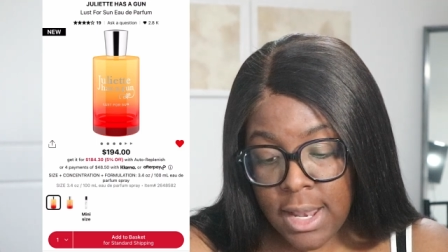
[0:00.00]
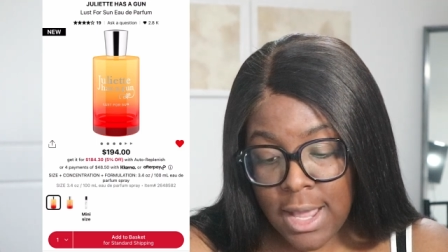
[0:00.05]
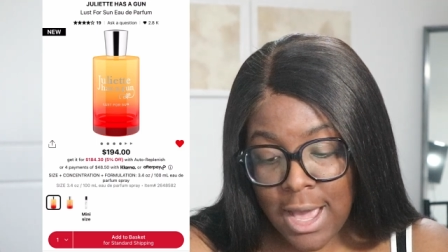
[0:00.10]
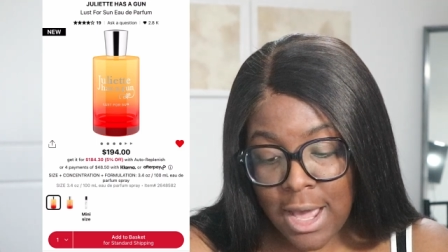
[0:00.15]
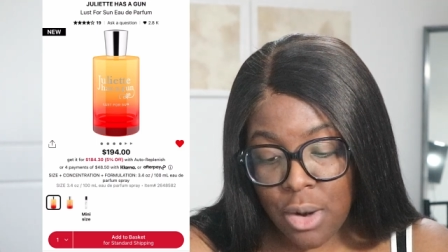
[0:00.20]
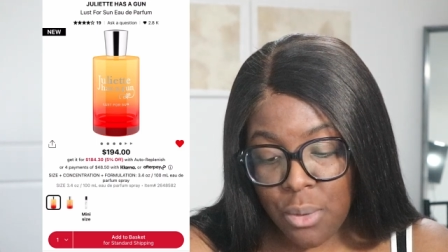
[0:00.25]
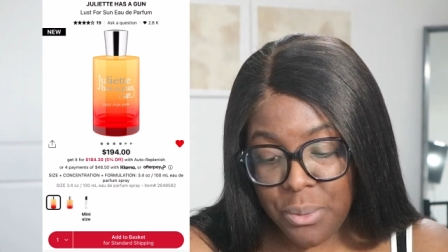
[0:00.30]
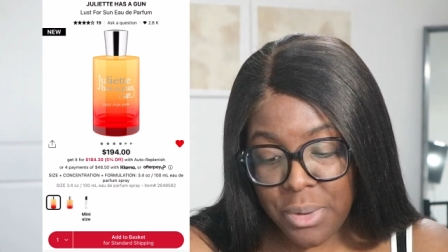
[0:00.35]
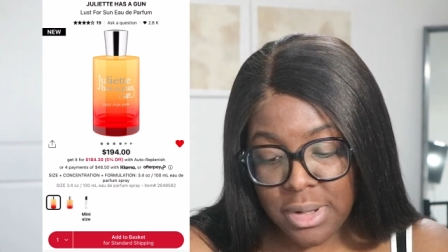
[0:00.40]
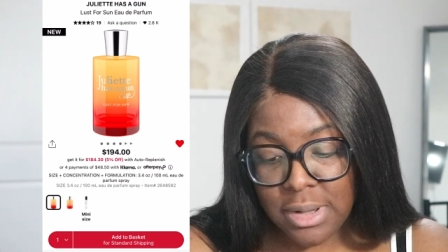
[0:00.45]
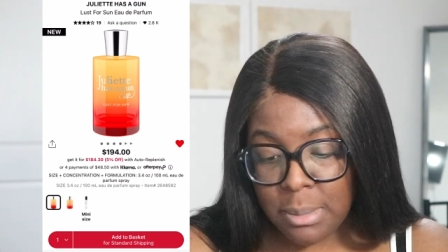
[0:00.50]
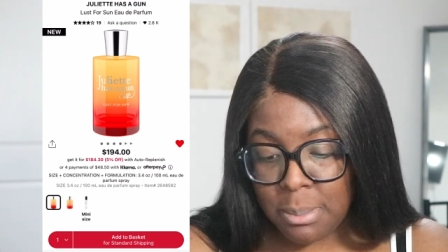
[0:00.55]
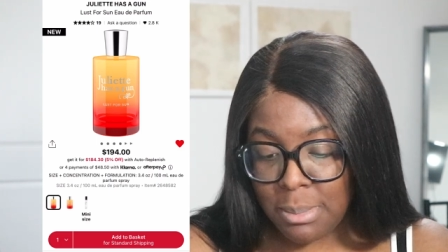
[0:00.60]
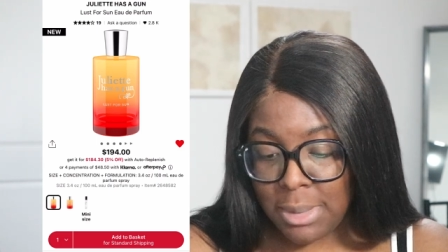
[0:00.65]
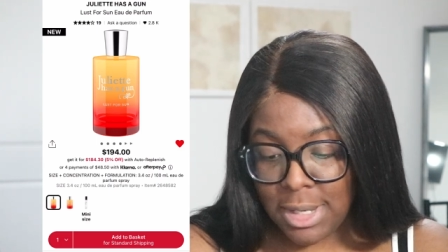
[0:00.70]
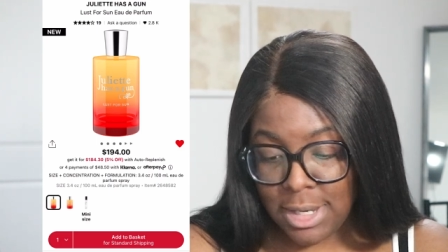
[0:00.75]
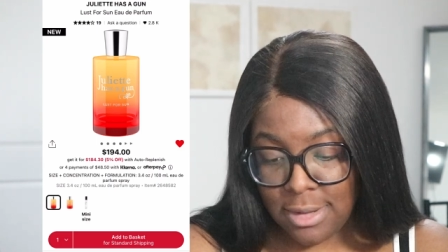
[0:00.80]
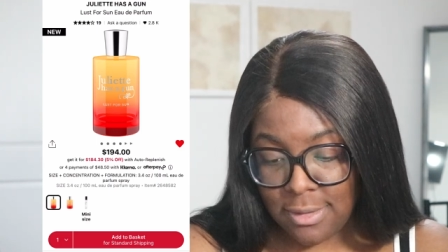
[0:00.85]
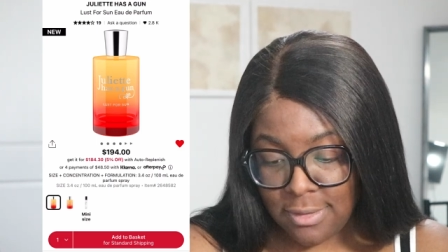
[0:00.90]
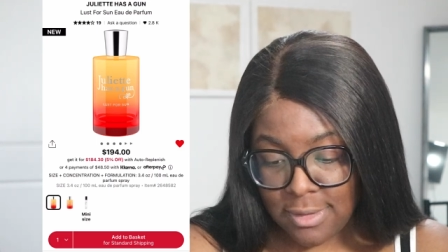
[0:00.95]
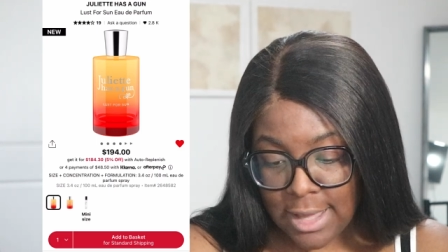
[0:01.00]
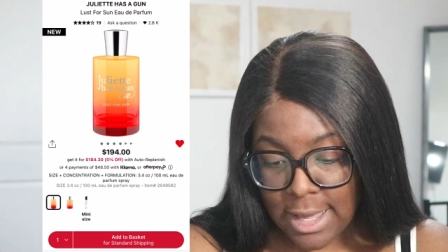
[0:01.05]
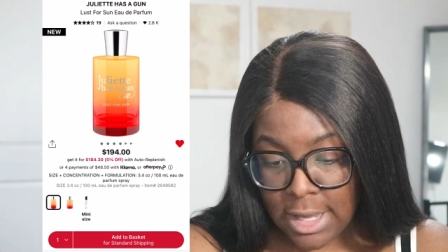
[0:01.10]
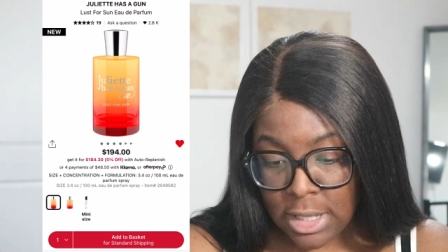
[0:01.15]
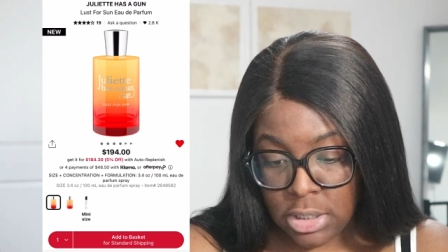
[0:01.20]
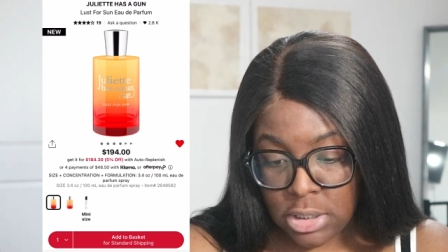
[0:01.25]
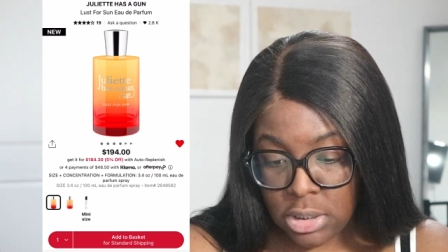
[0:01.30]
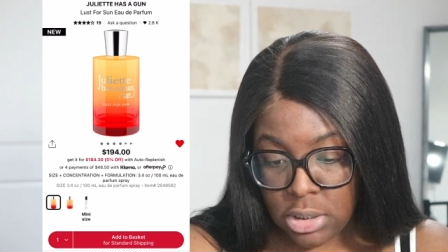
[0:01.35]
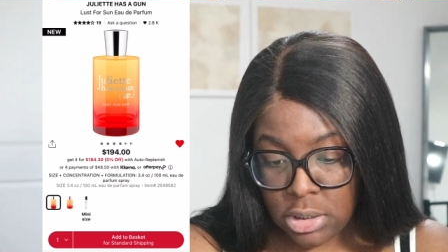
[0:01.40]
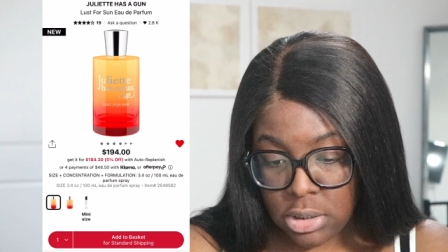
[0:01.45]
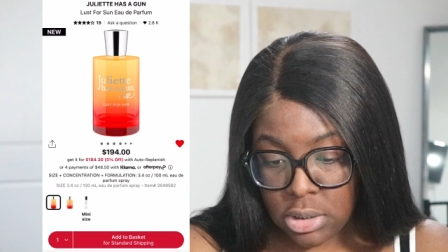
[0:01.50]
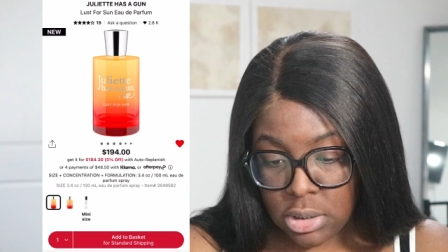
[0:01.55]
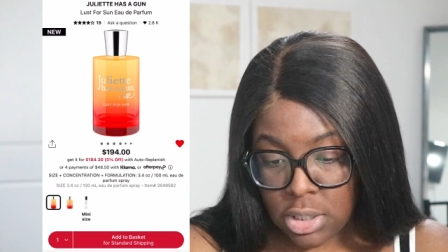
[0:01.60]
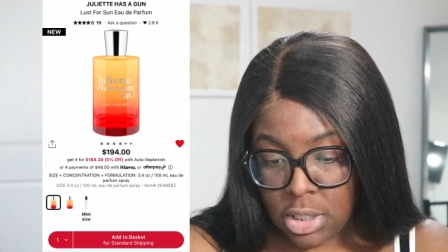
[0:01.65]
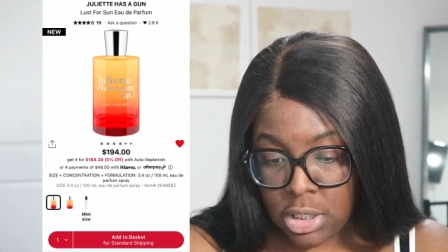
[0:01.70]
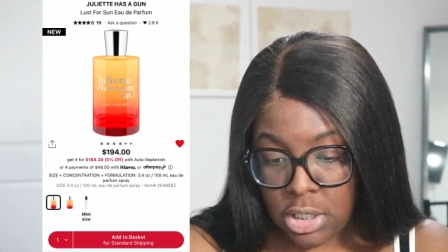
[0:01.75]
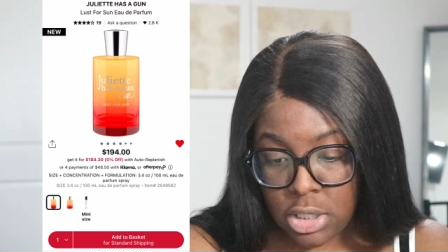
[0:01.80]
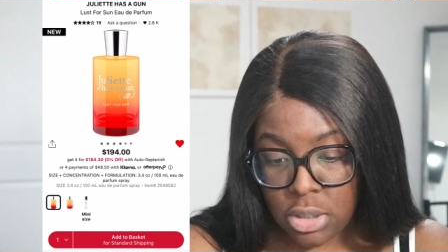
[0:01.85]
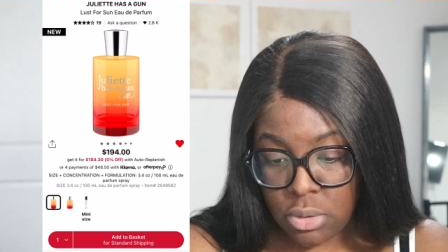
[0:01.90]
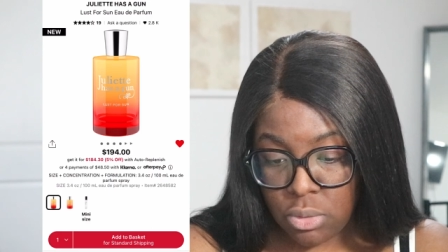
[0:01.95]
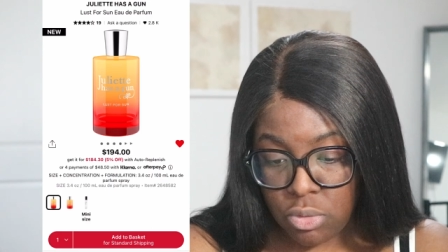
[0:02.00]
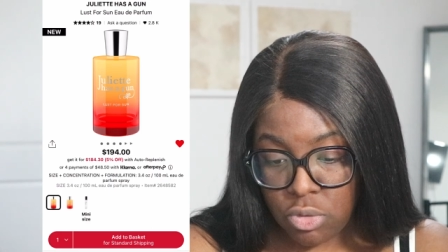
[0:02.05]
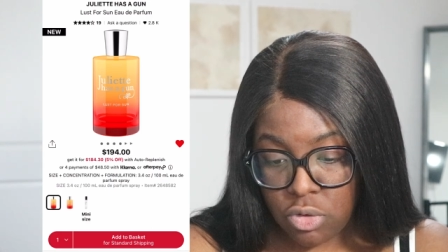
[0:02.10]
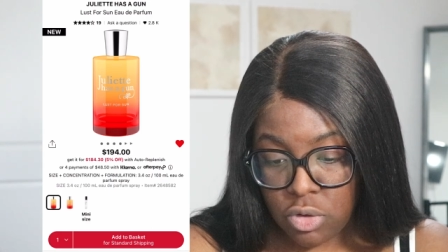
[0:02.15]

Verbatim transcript: I don't want the mini size. I don't.